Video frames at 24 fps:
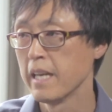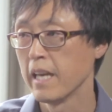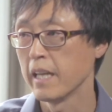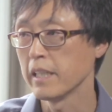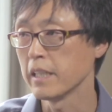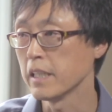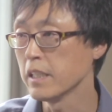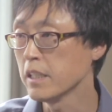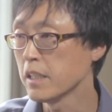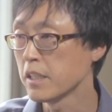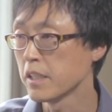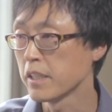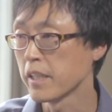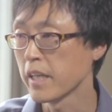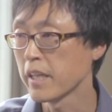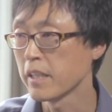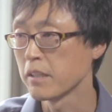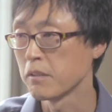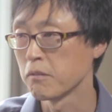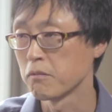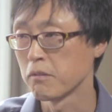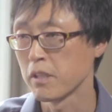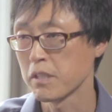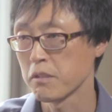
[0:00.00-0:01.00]
And in the
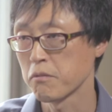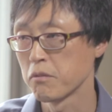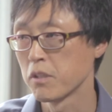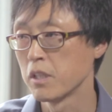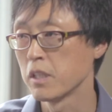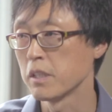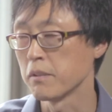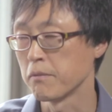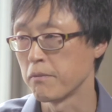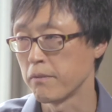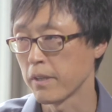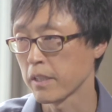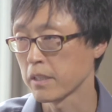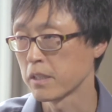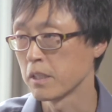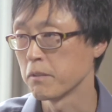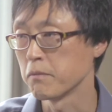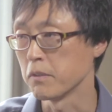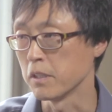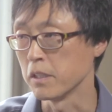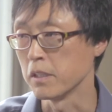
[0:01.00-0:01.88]
end, what's really effective